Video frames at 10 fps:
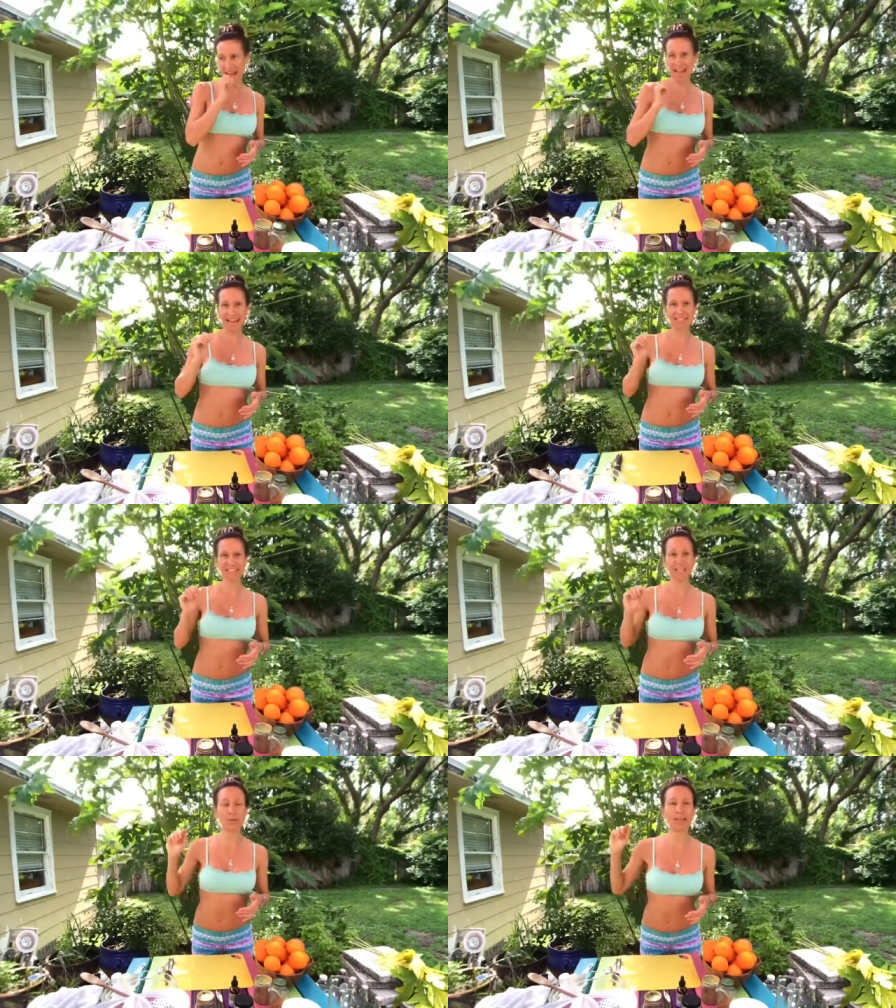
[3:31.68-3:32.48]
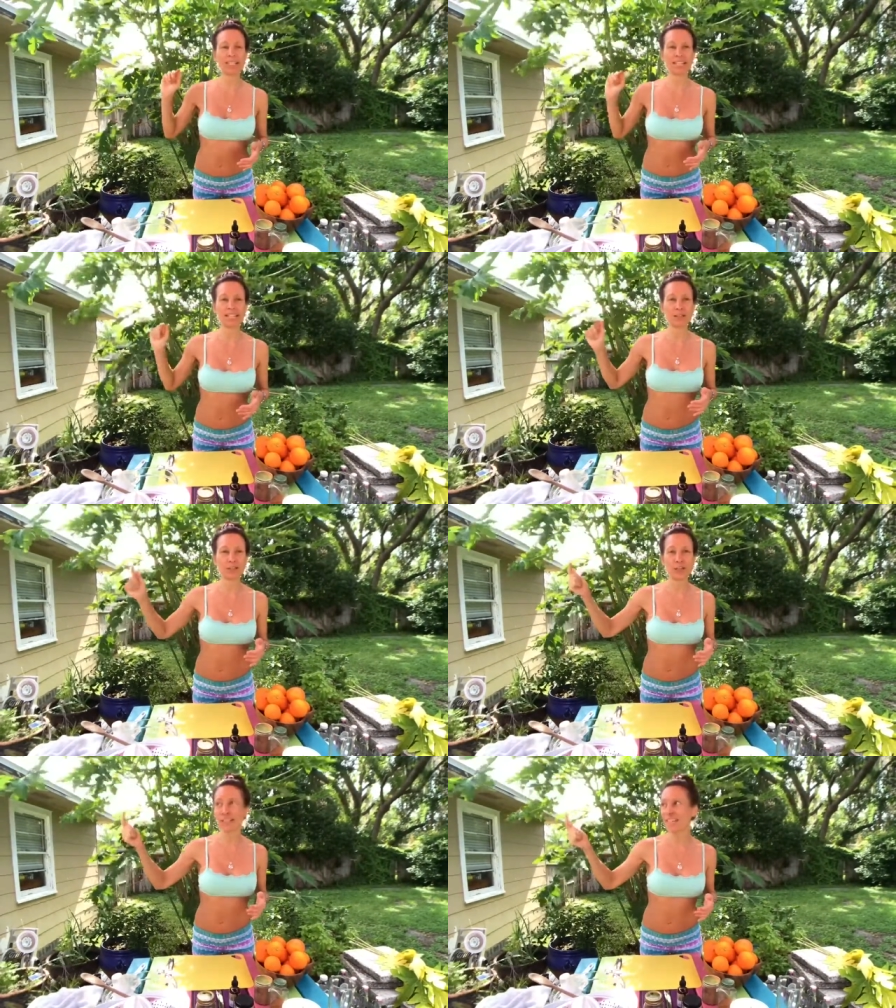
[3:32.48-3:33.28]
and he went and he
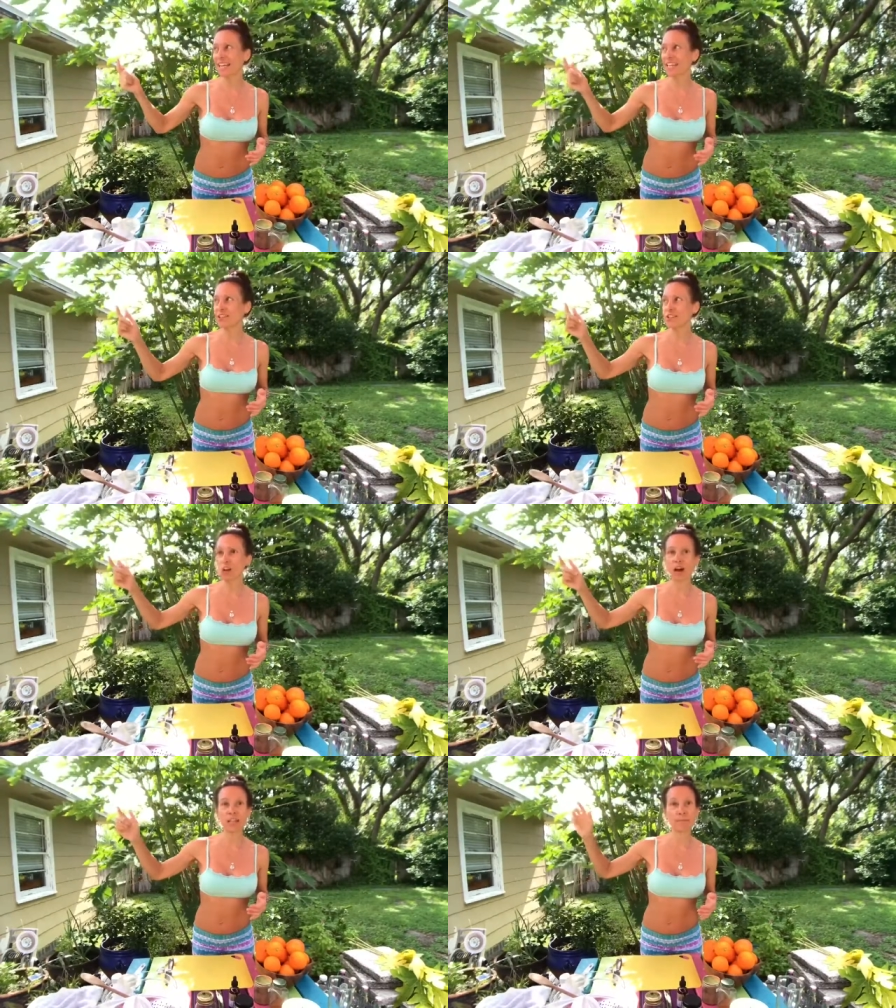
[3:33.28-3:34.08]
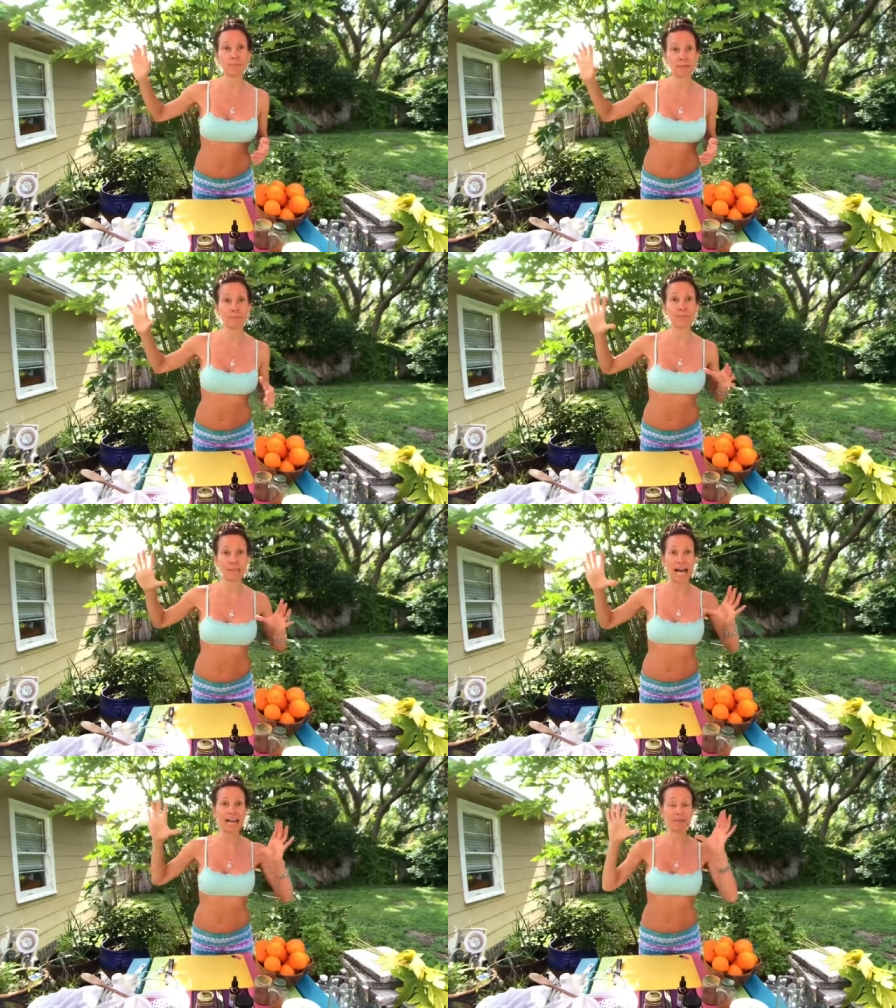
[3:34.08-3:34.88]
looked and he saw the big
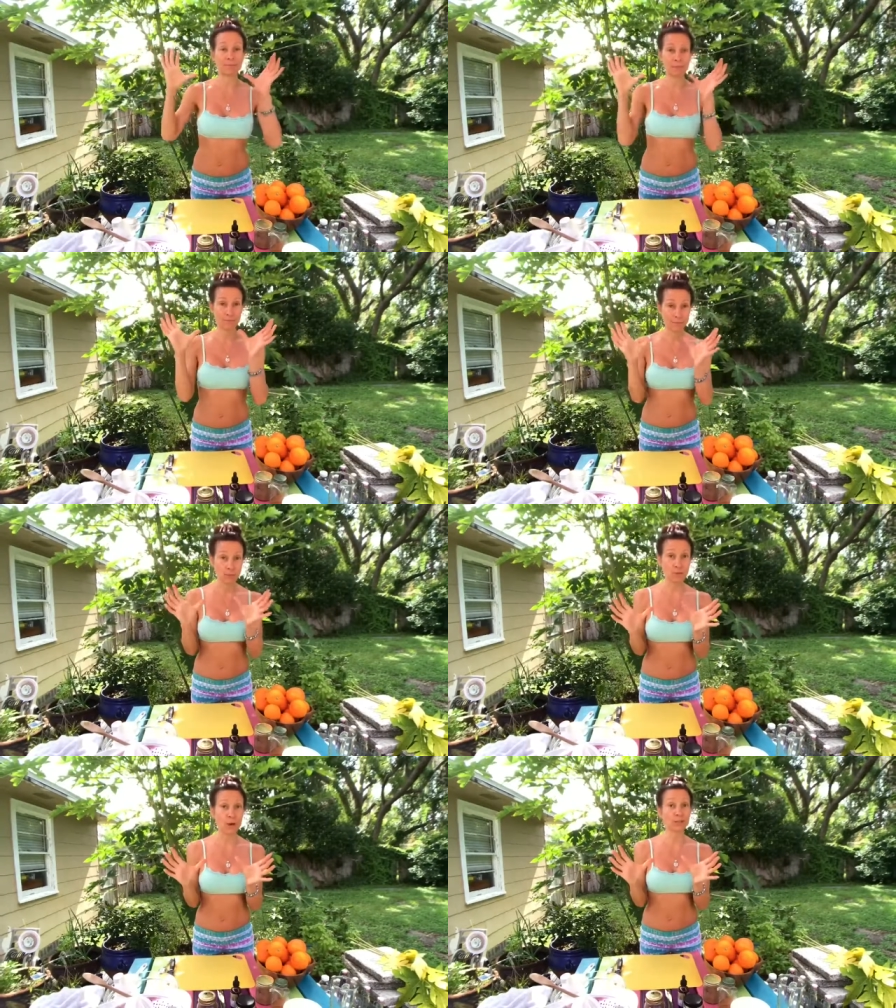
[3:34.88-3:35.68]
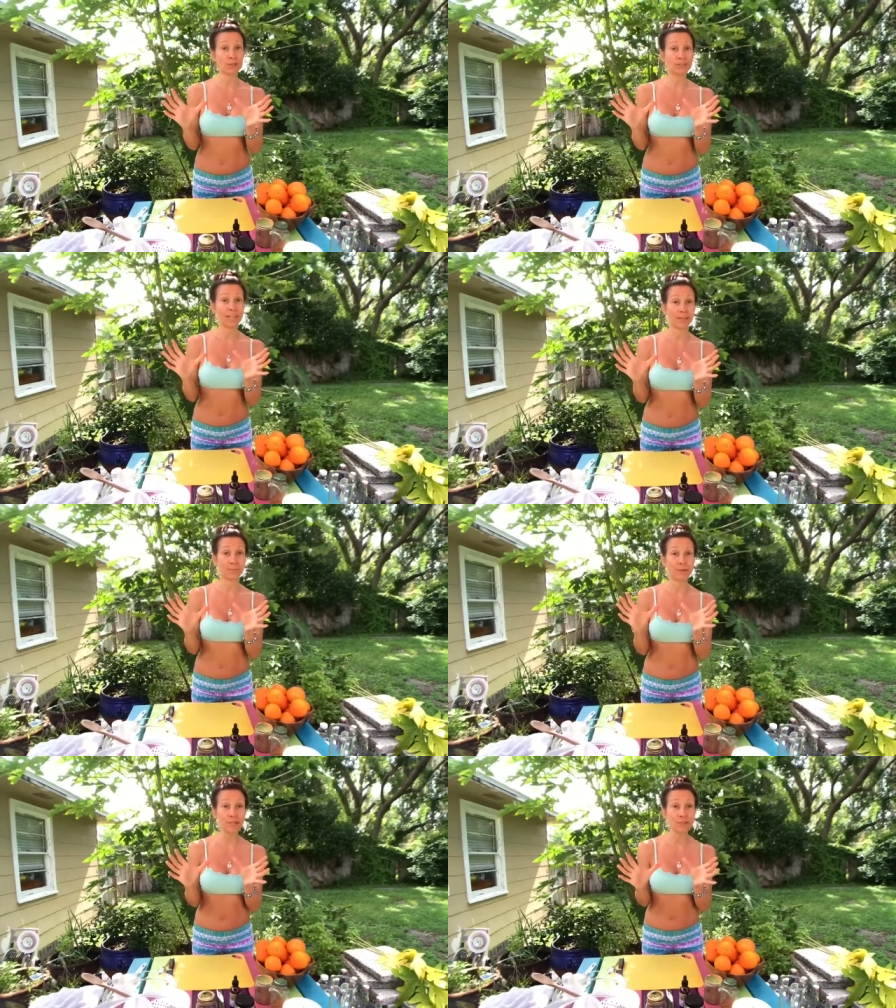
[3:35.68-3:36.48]
black swallowtail
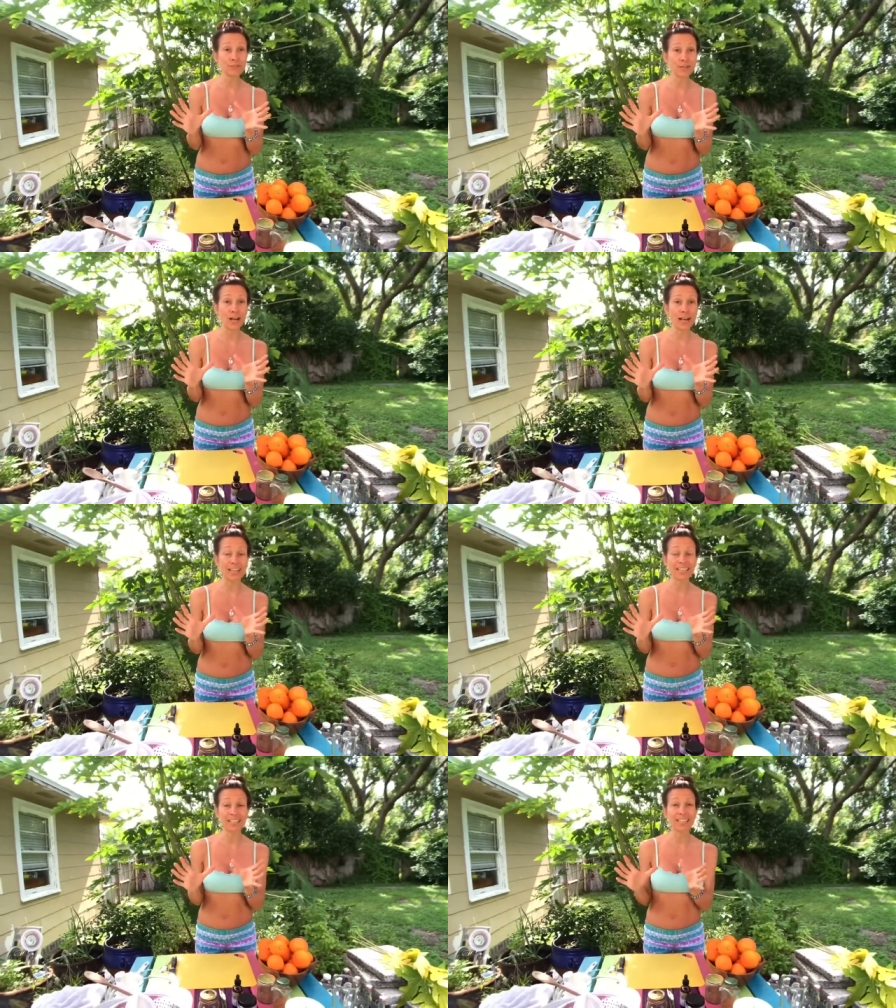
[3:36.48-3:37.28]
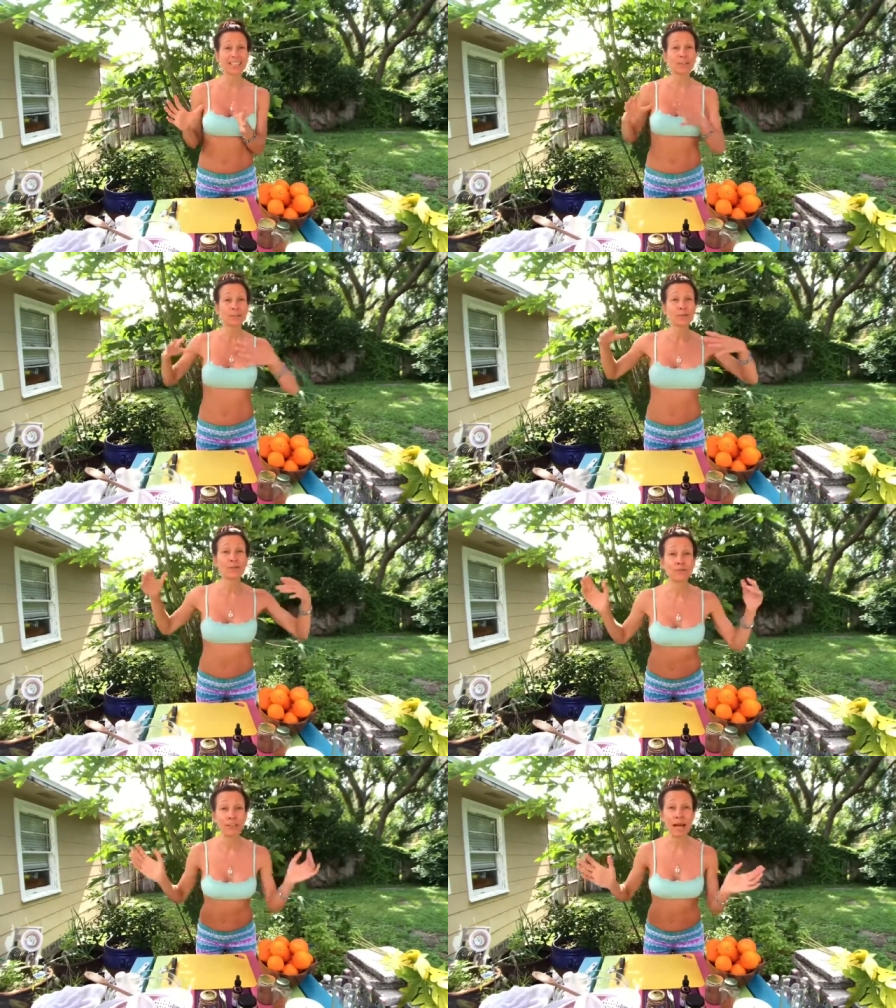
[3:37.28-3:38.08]
butterfly
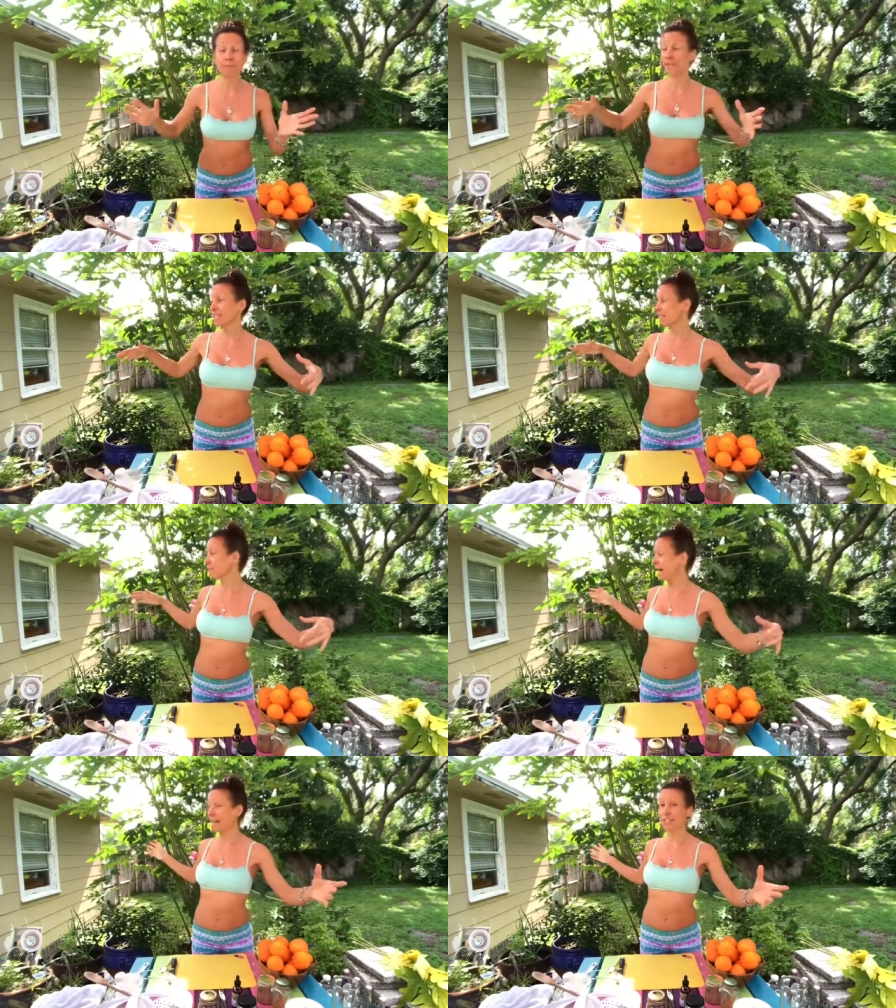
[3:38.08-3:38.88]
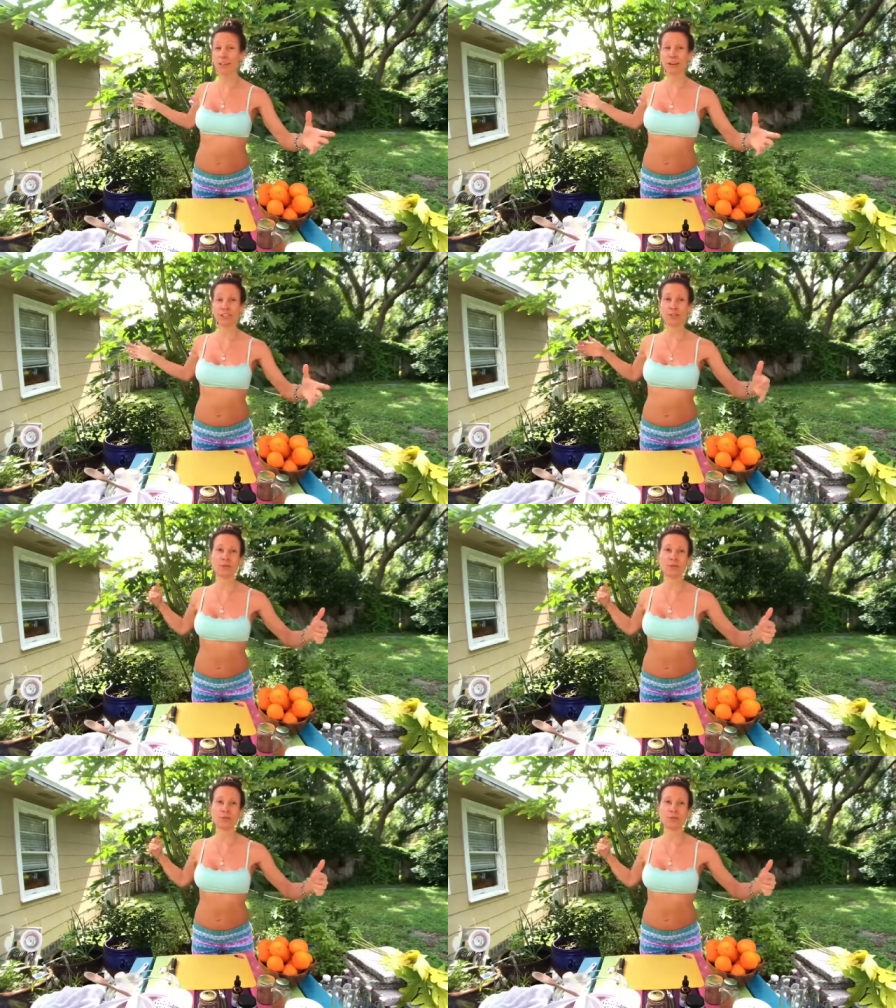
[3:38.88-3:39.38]
flapping in the backyard.